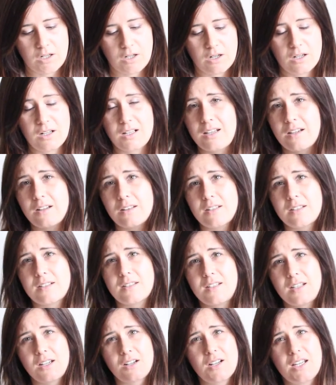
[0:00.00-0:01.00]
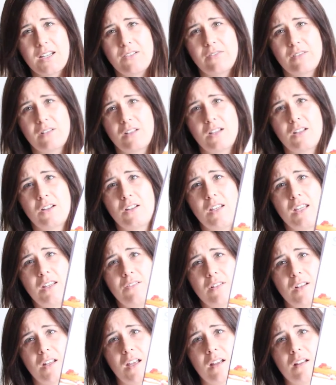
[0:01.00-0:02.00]
earlier this year, even
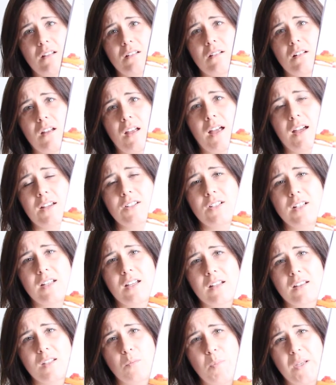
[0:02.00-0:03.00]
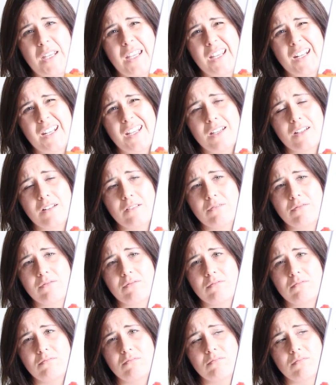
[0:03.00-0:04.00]
actually at the beginning of
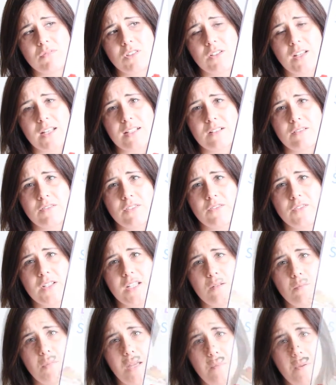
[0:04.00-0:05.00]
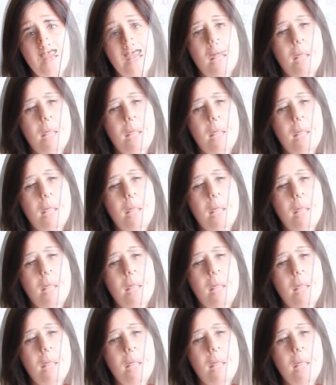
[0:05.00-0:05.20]
2015, maybe.